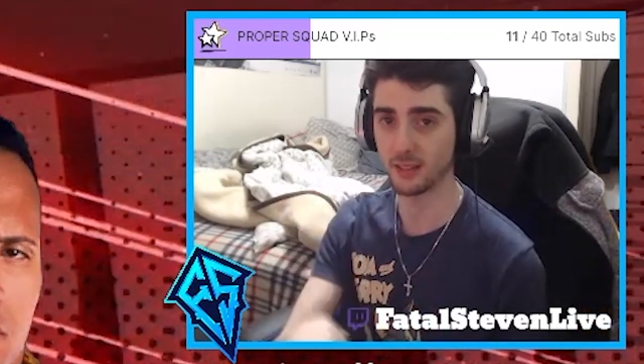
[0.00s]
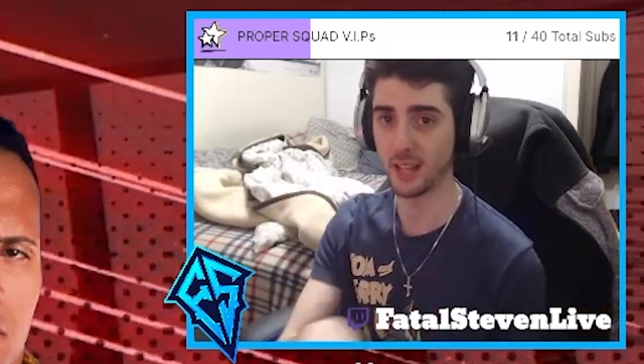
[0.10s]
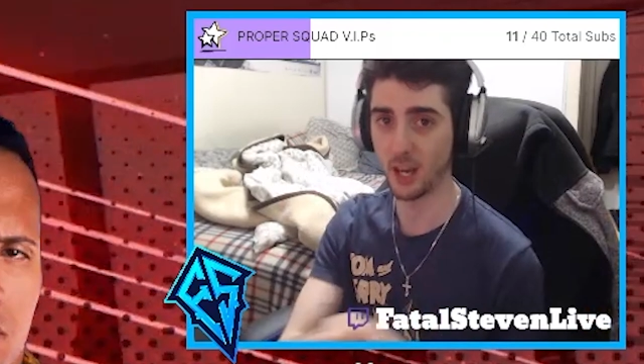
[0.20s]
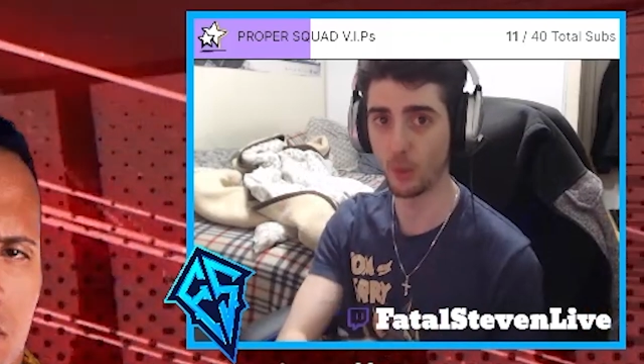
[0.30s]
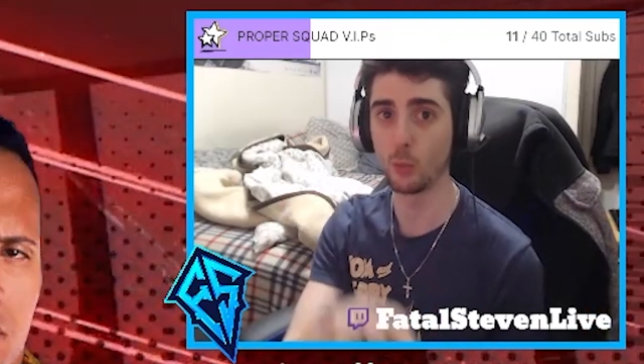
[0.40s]

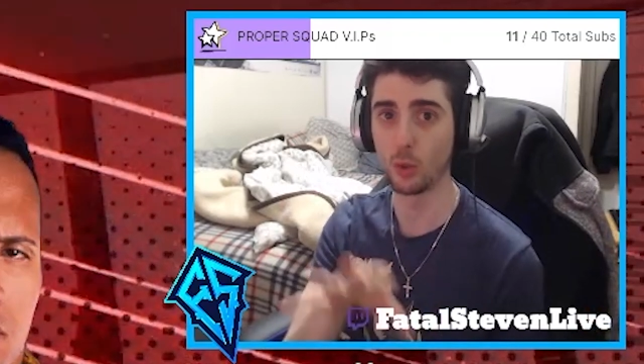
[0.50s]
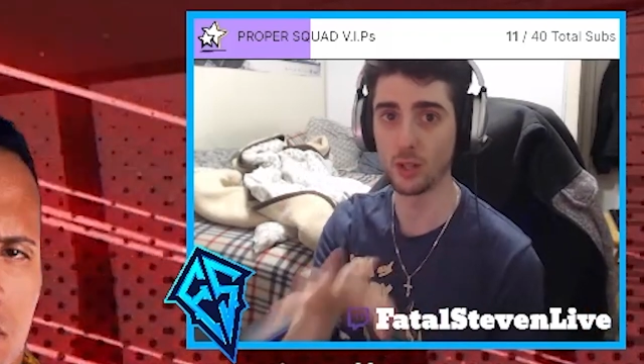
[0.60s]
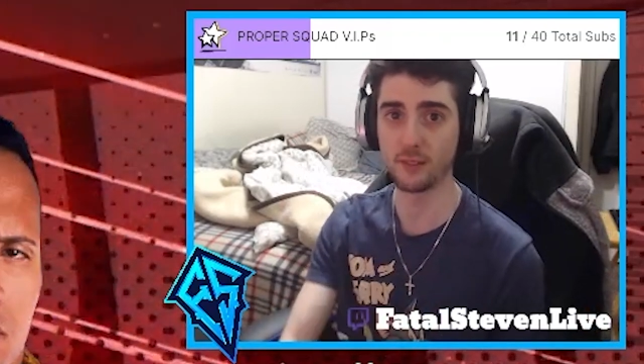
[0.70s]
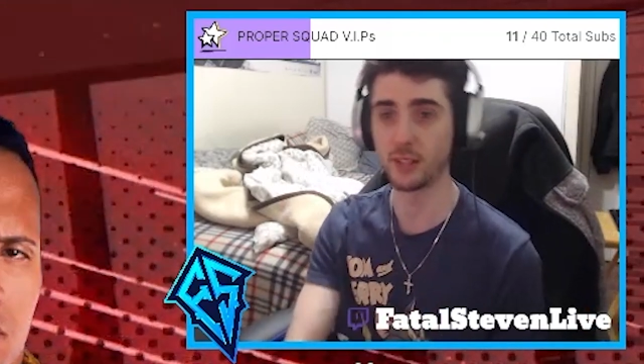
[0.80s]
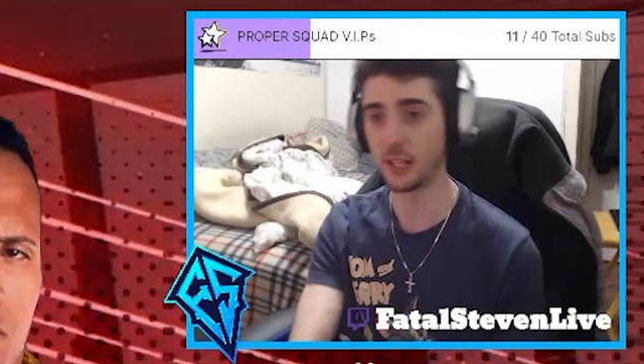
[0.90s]
That that
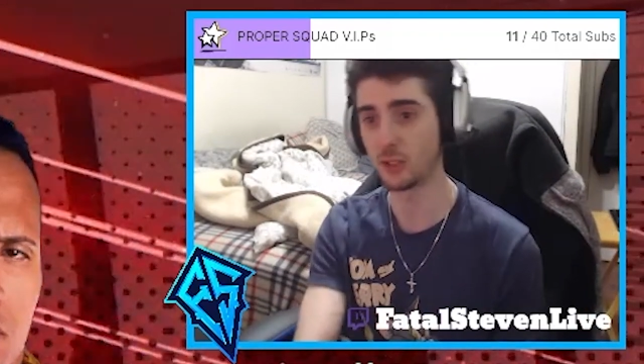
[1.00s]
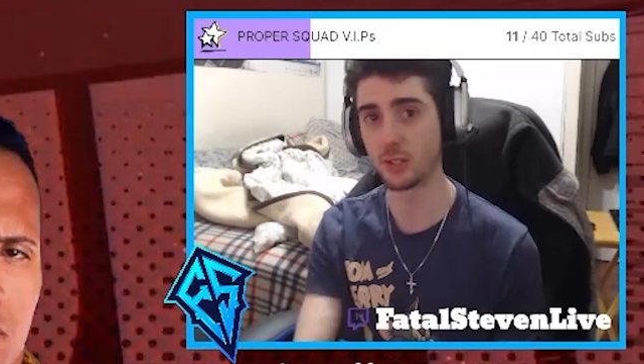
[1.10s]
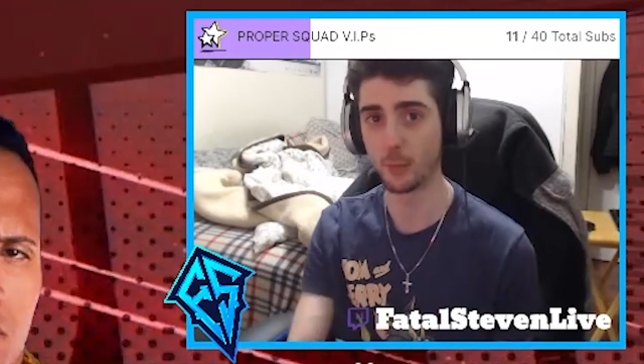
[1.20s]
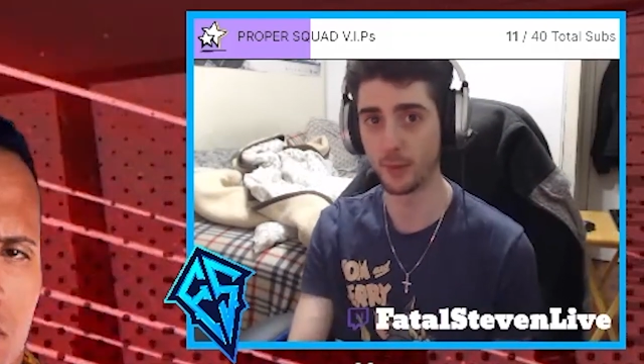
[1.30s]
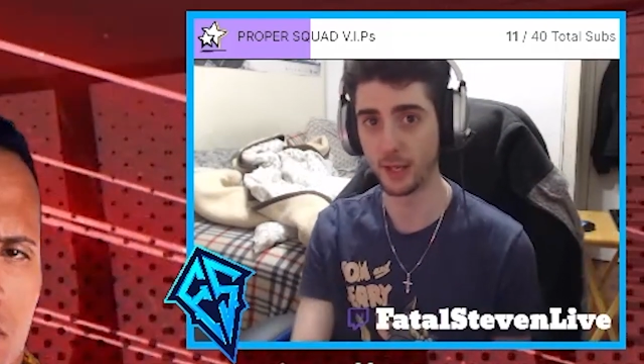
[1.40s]
one will have the
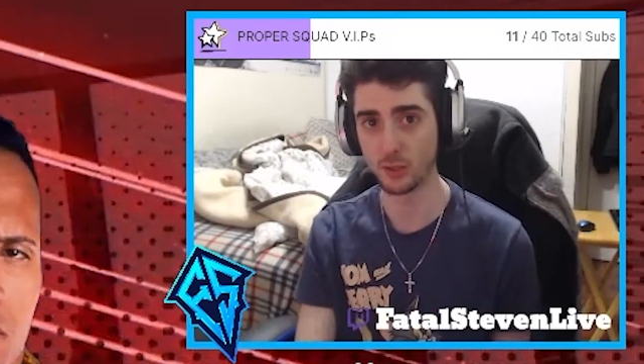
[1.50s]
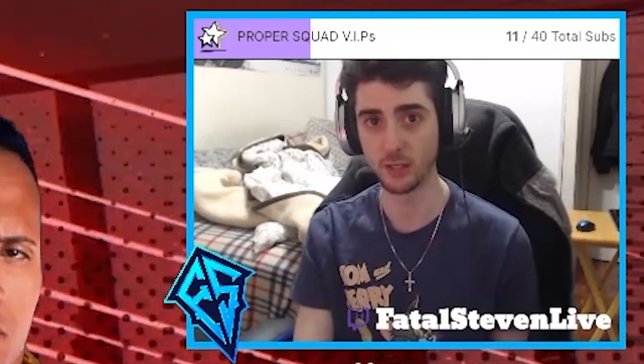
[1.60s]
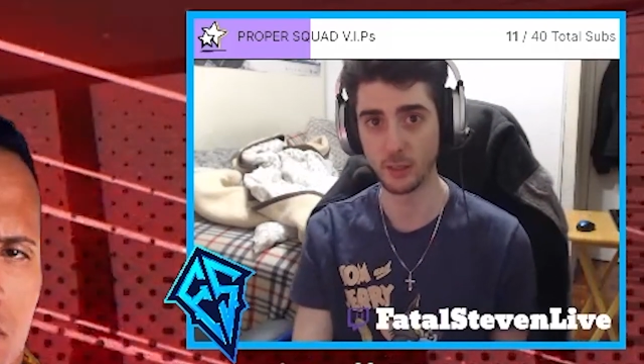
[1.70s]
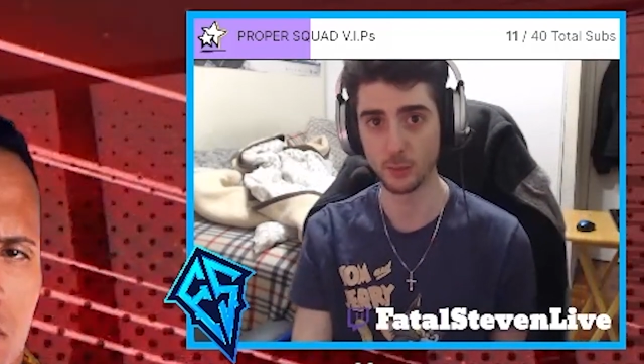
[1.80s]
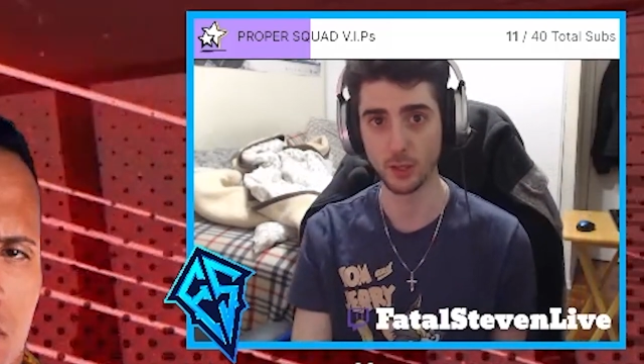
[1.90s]
Nation of
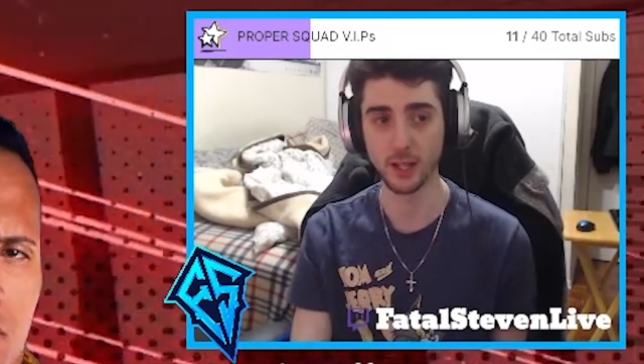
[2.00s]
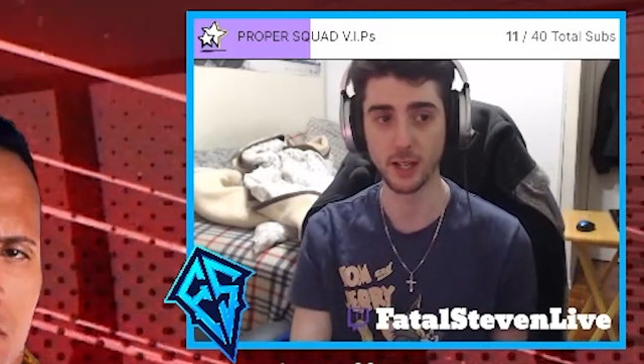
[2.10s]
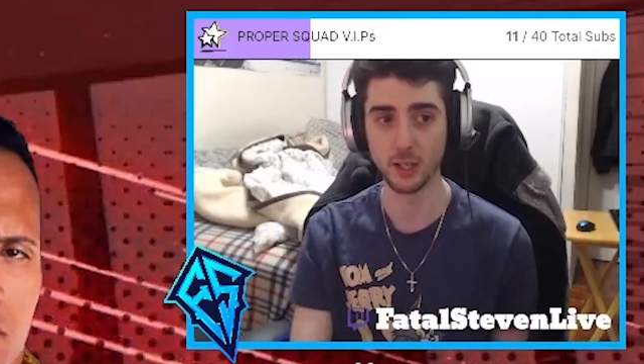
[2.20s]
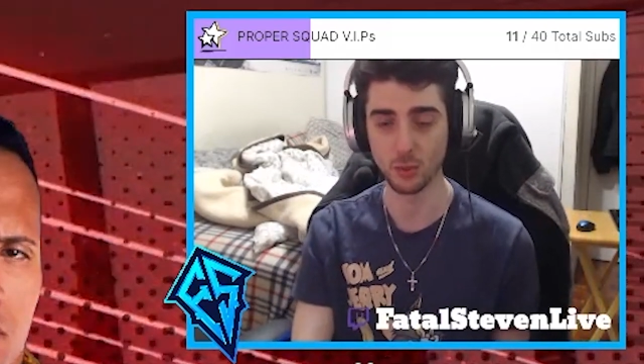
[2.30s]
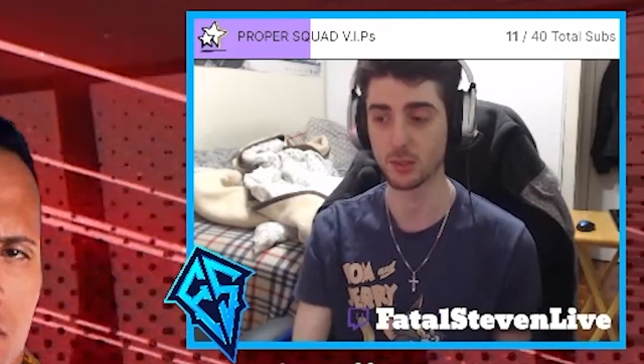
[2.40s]
Domination theme
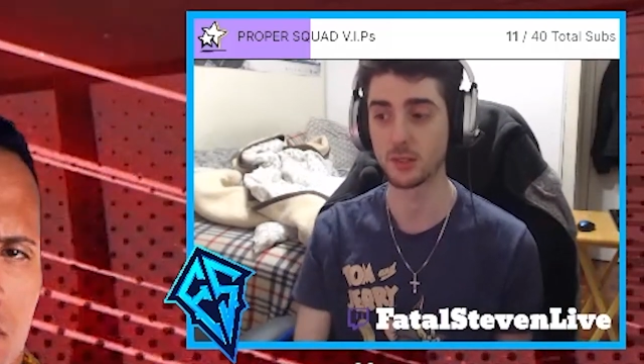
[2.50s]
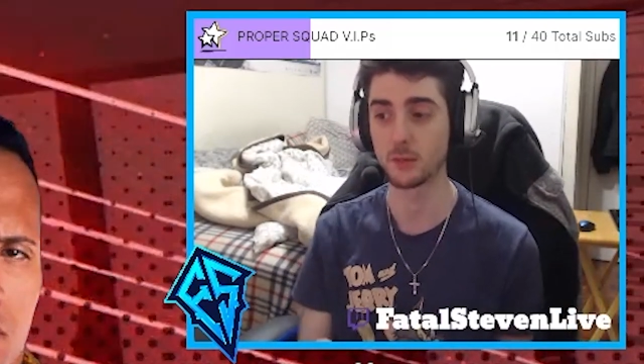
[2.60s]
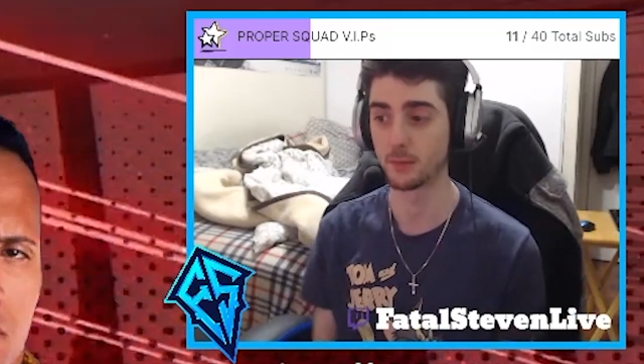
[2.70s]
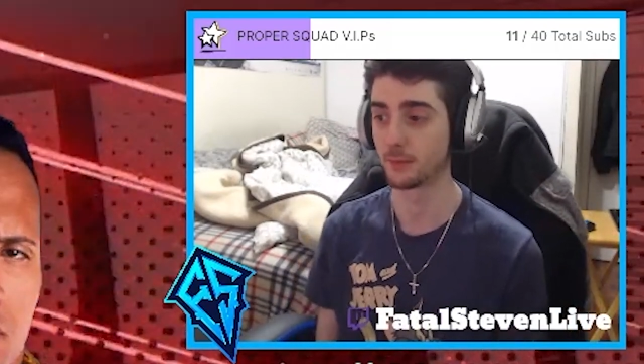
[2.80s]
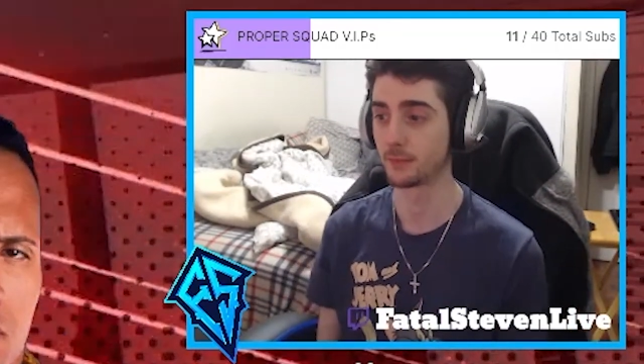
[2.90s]
song and
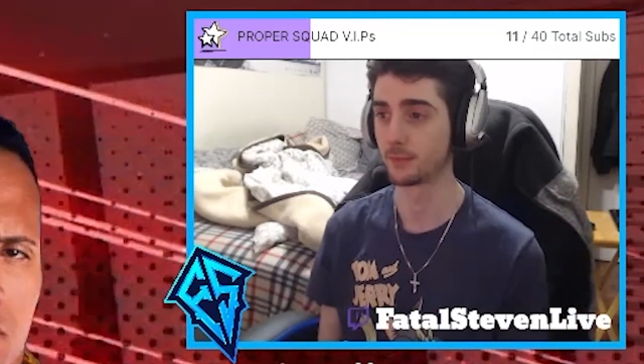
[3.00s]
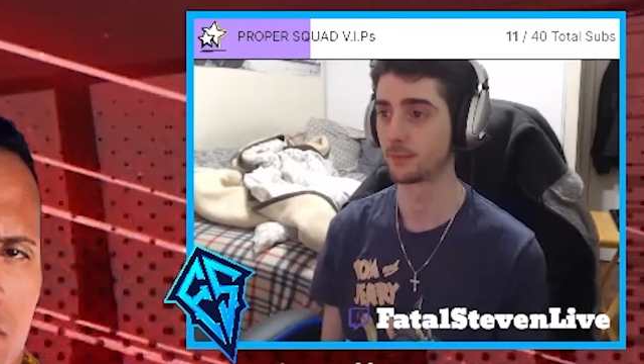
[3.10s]
entrance.